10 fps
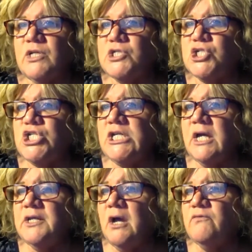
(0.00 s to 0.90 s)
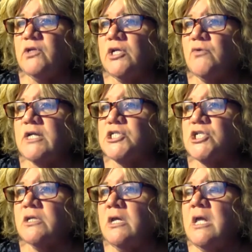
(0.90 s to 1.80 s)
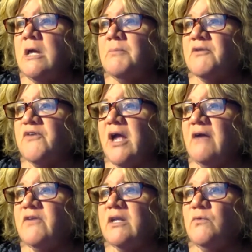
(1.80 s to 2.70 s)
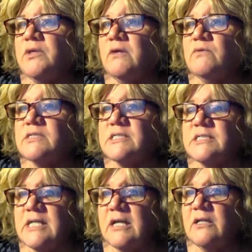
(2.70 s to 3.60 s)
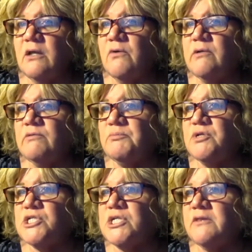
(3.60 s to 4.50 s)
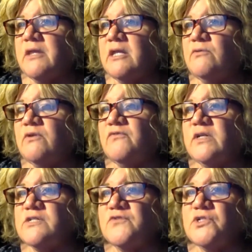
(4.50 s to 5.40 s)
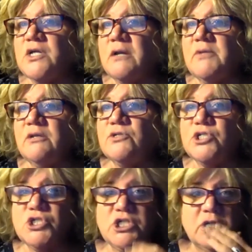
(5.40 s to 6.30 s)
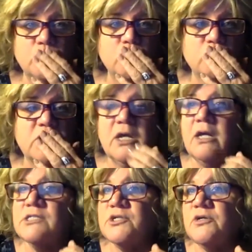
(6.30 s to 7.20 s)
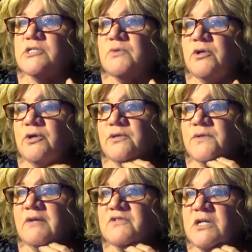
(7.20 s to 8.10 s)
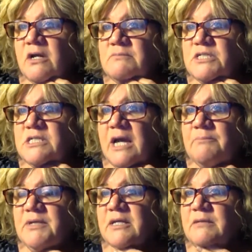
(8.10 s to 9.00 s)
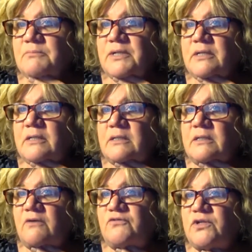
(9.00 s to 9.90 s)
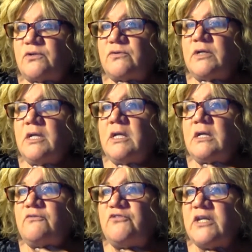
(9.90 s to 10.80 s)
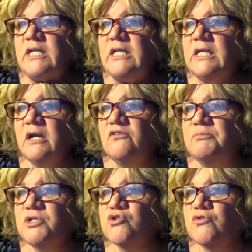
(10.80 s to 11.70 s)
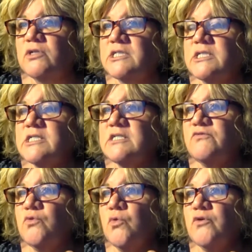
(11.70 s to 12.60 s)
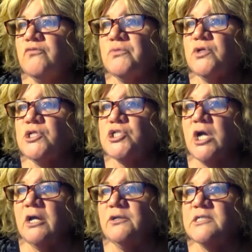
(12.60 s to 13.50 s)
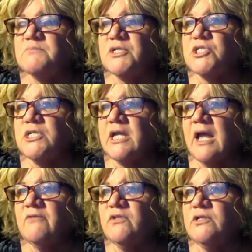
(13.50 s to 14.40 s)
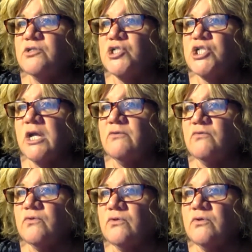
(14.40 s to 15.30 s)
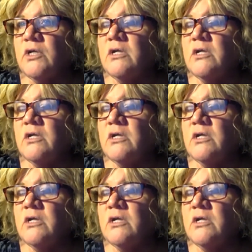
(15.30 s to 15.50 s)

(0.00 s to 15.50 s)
Gina, not really a question, but if I have anyone that wants to say hello, I would appreciate. Thank you in advance for your time and energy. Gina, sorry, sweetheart, I don't have time to tap in, but love you. Vicky, I've been drawn to the Civil War from early childhood, especially a Cavalier General